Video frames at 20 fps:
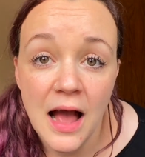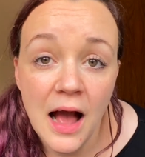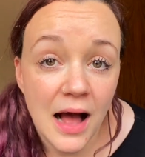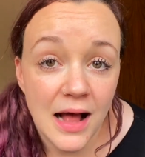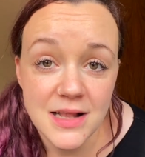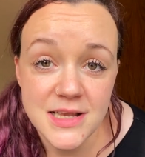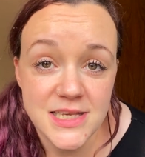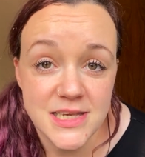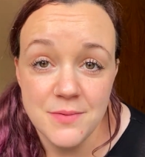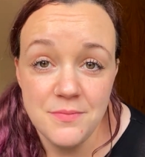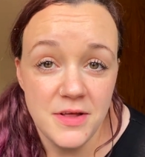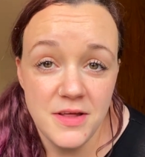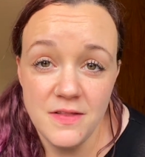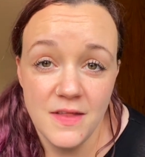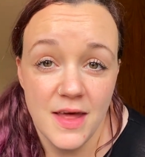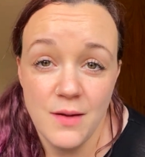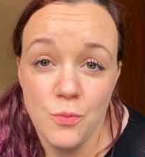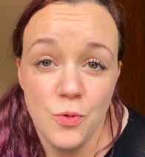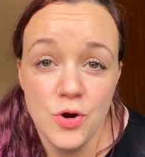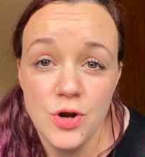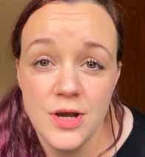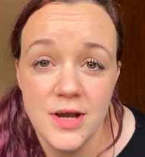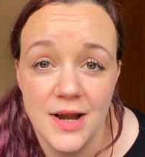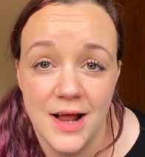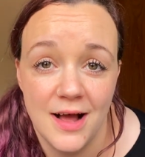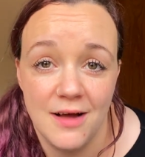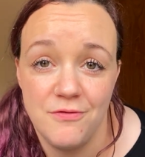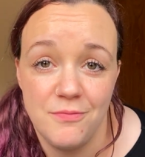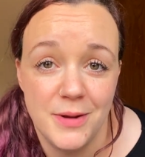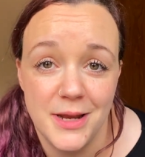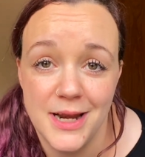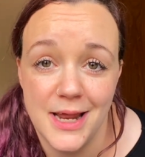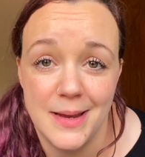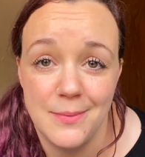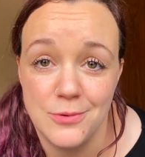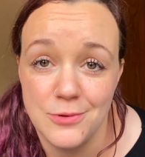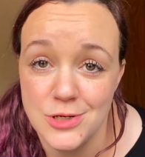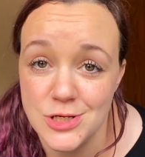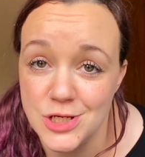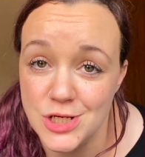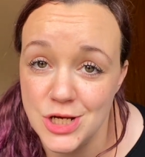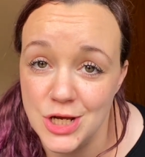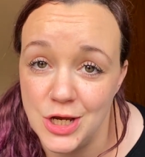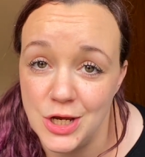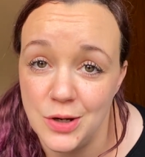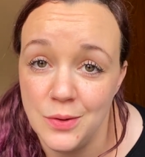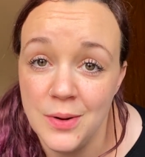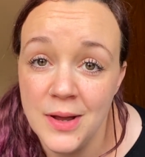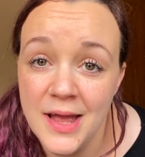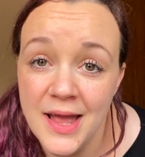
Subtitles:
and something they wouldn't have been able to do